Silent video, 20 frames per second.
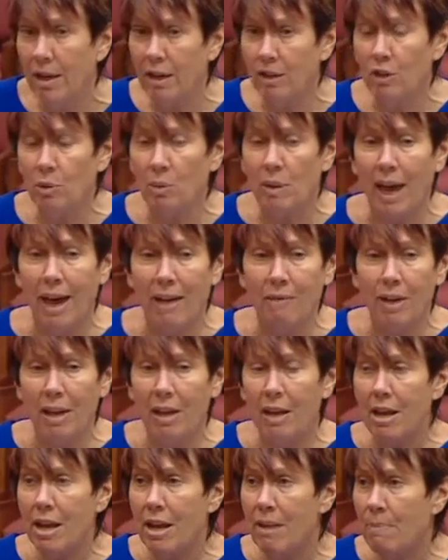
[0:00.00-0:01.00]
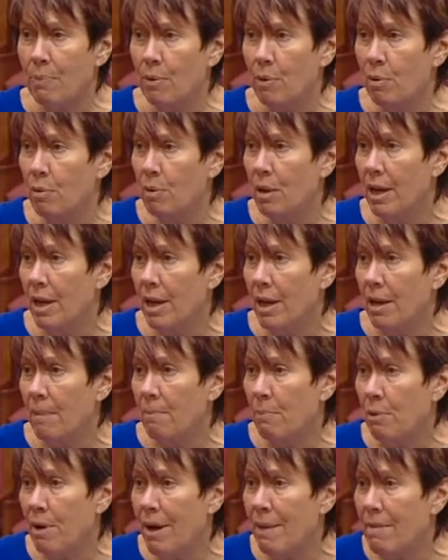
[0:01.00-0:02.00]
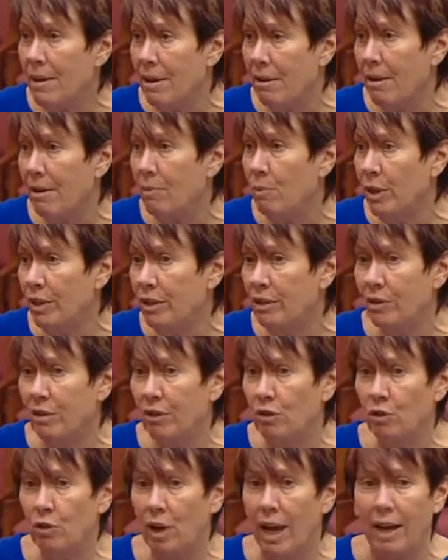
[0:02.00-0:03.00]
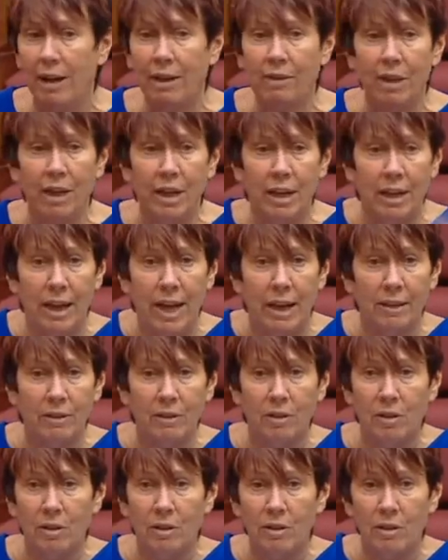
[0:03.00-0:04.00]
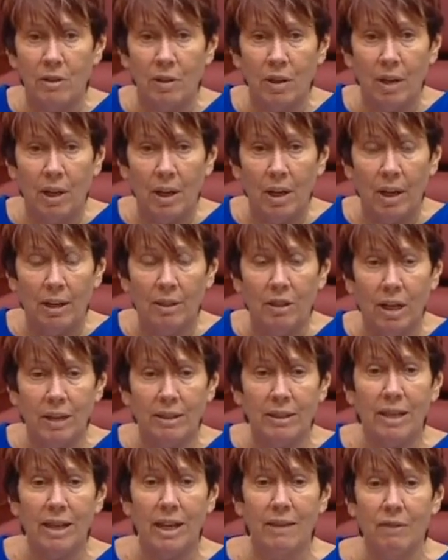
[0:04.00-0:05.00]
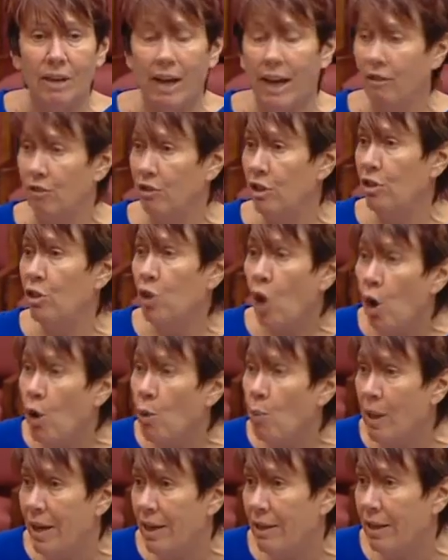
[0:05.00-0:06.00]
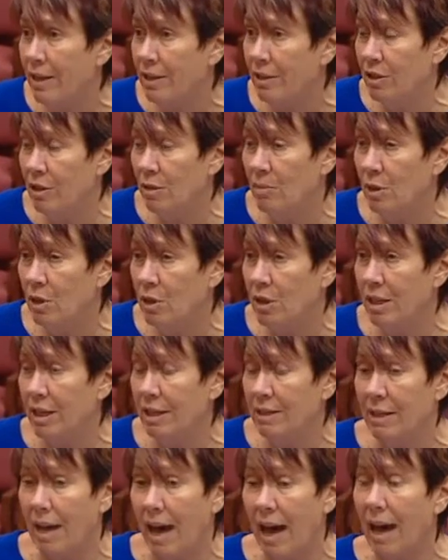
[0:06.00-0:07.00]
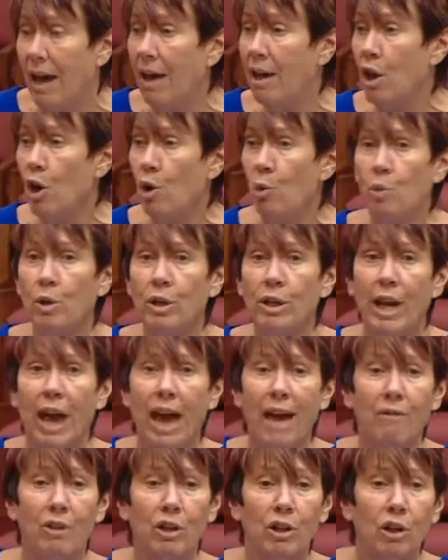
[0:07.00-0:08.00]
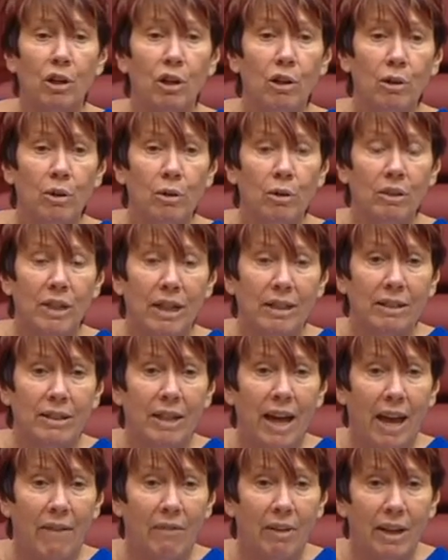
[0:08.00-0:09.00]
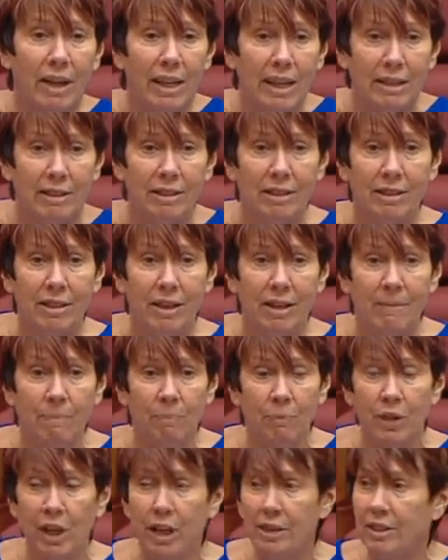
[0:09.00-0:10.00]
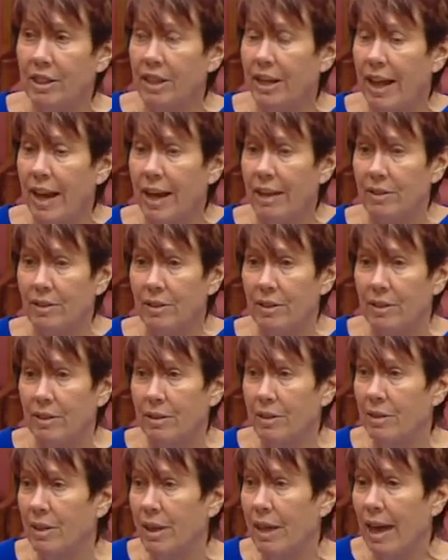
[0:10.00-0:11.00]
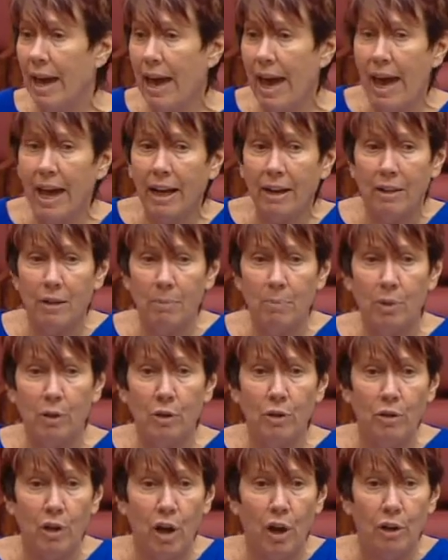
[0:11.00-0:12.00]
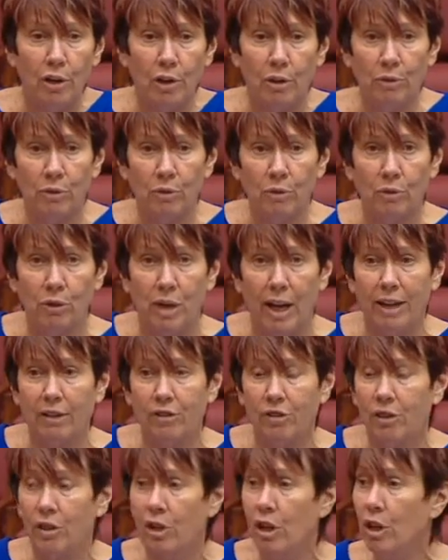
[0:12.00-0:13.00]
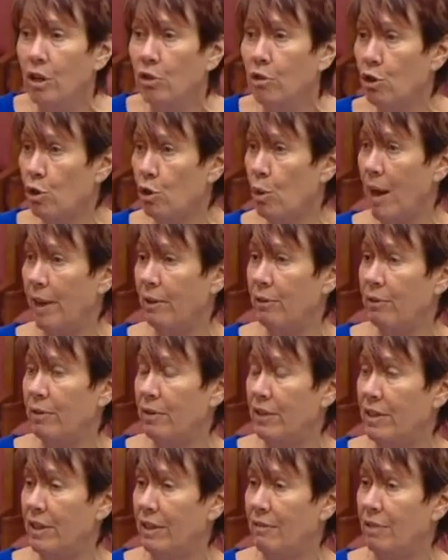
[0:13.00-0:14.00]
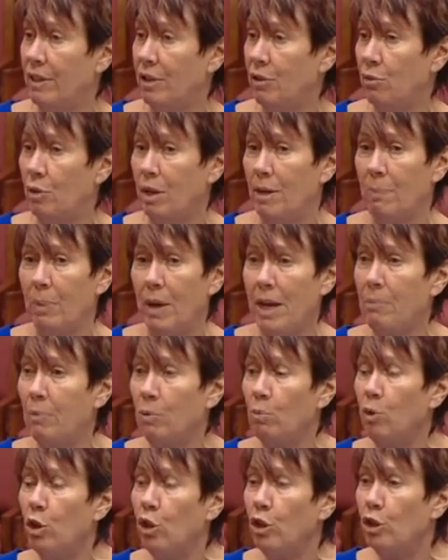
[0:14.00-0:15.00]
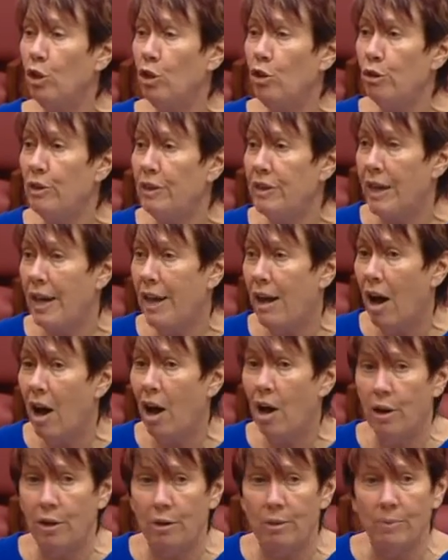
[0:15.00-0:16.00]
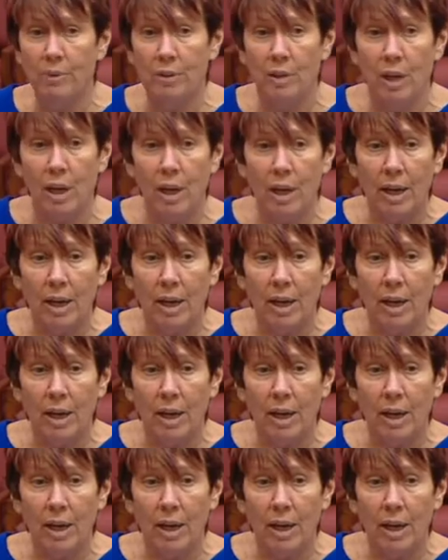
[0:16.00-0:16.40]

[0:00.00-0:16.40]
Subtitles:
So we have a Liberal Premier in Western Australia that announces, doesn't even actually know where these communities are, wouldn't have a clue, doesn't have a list, just announces, out of the blue, no consultation, 273 people will lose their homes.